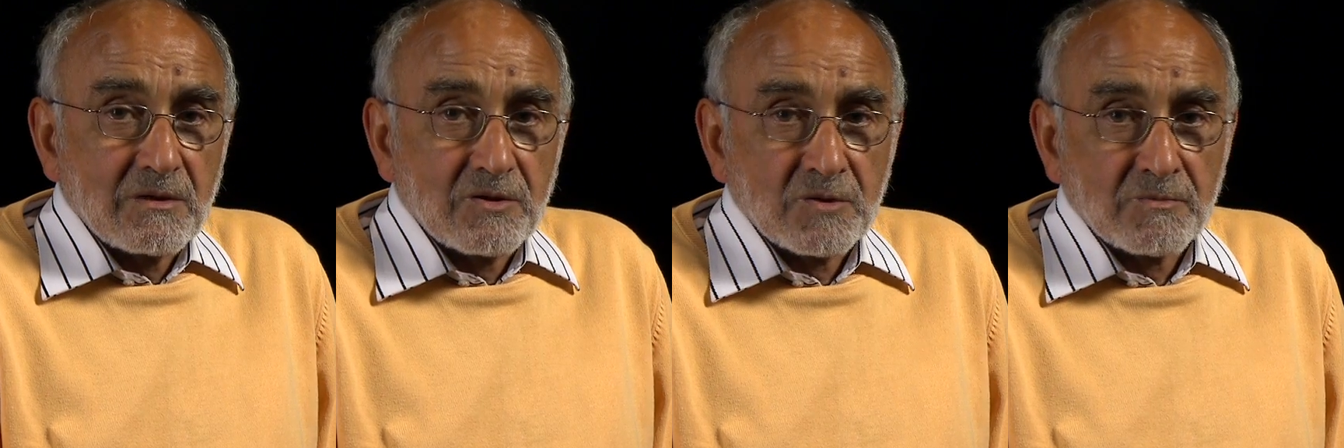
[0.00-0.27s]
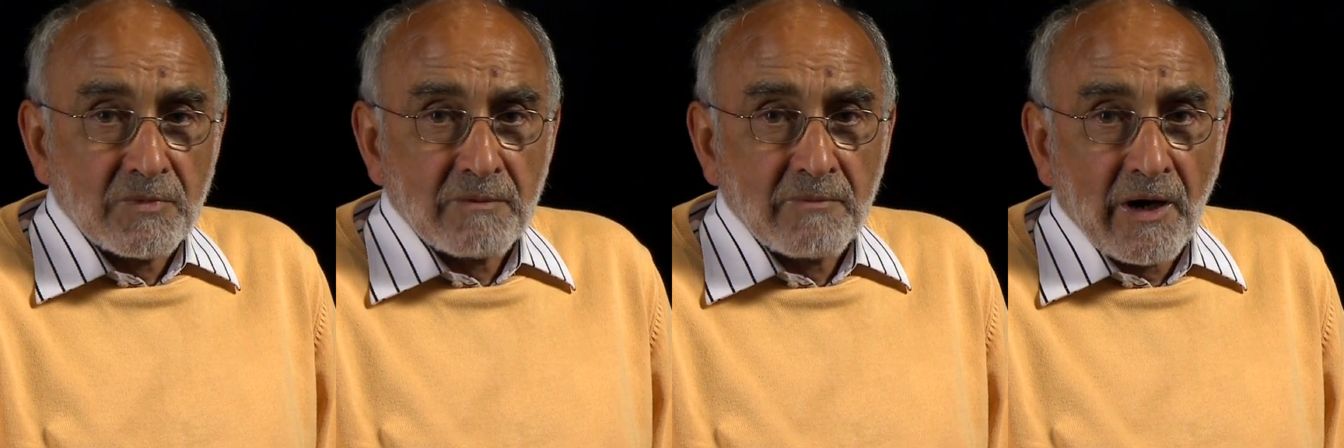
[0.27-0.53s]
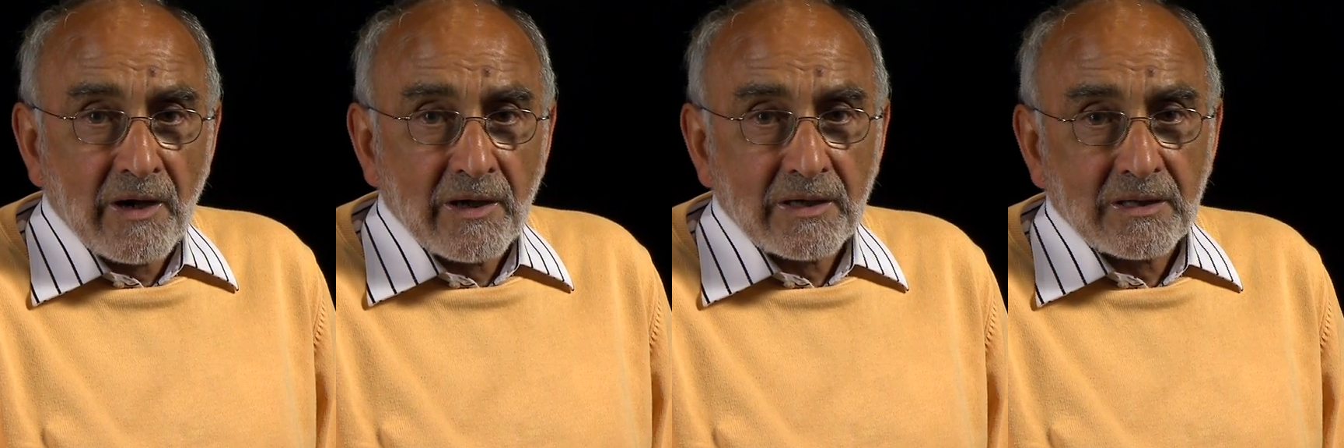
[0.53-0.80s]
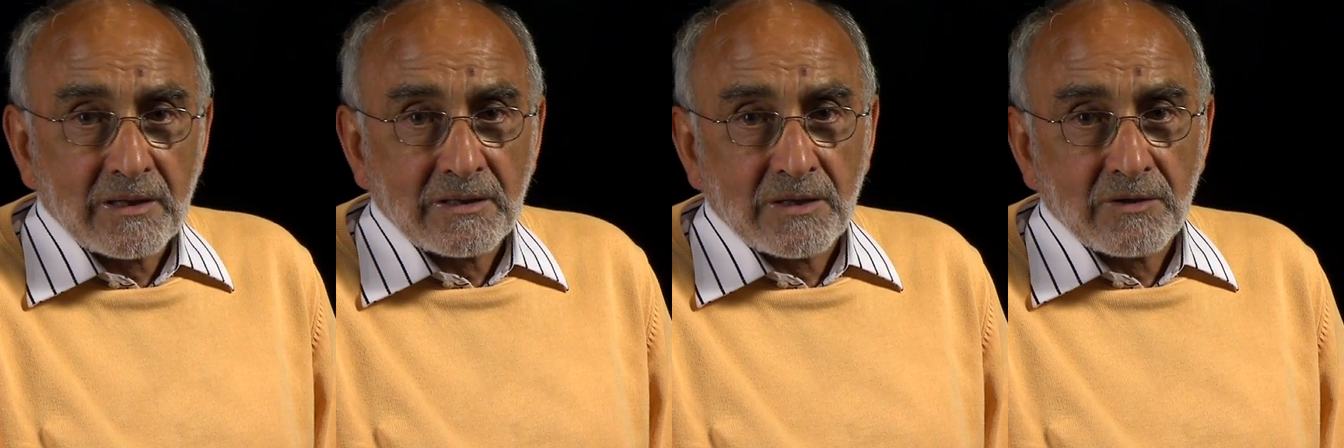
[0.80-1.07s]

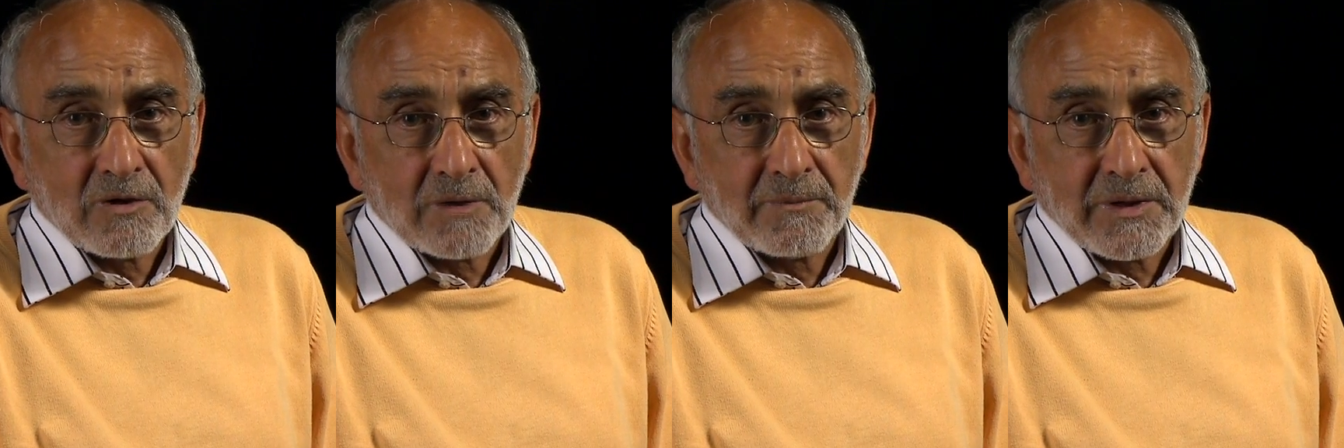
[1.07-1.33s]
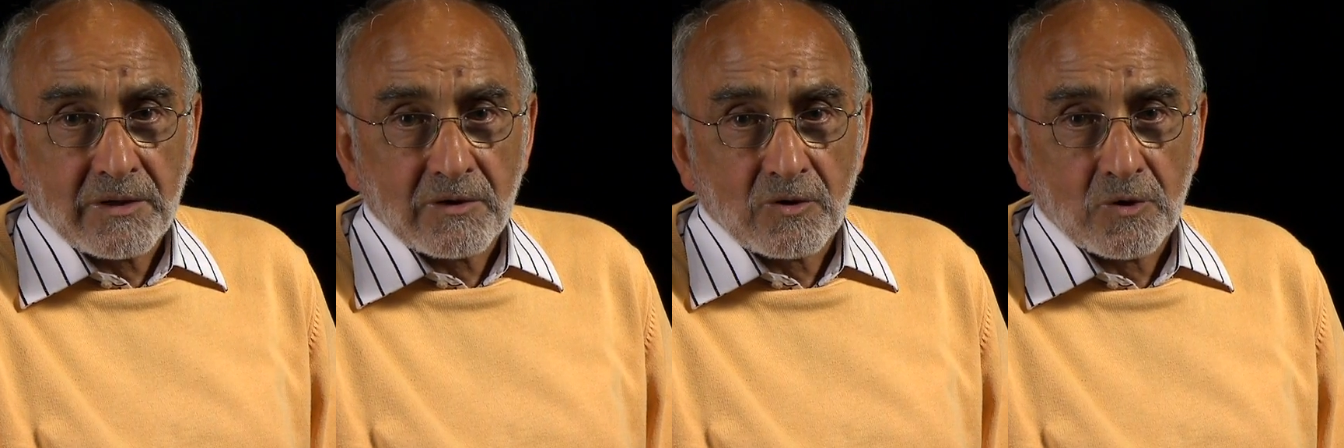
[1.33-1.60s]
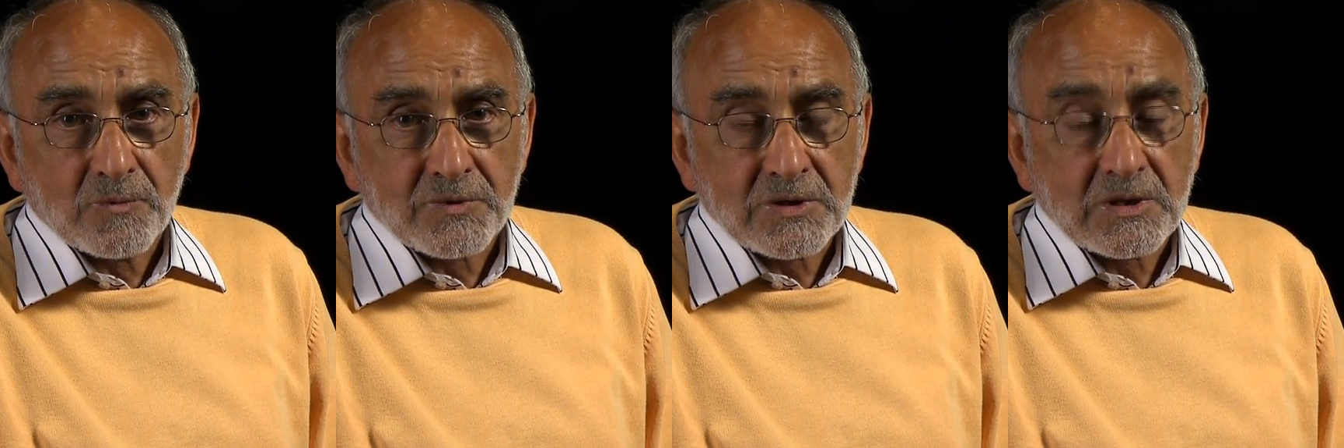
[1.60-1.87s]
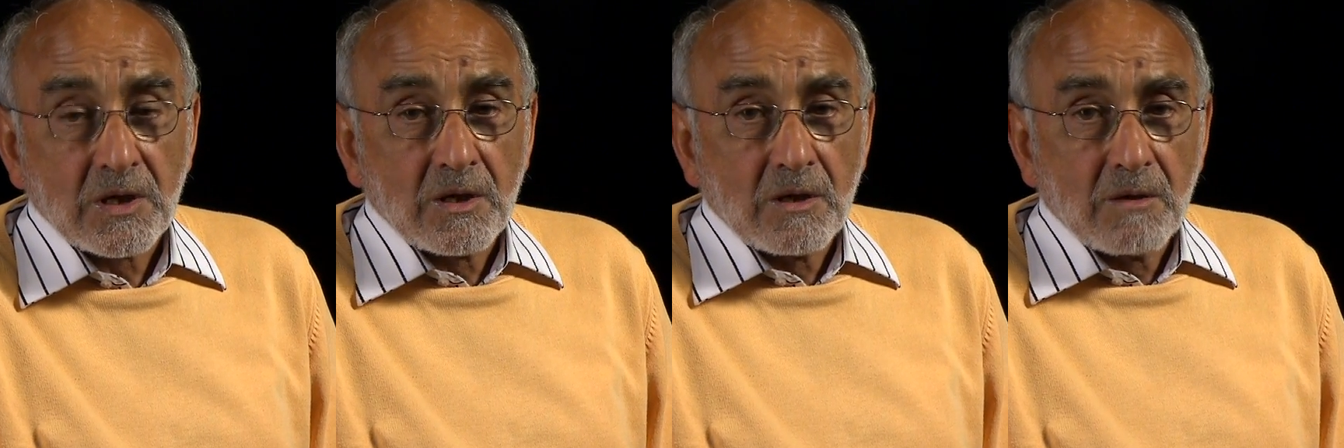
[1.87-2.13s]
American and European groups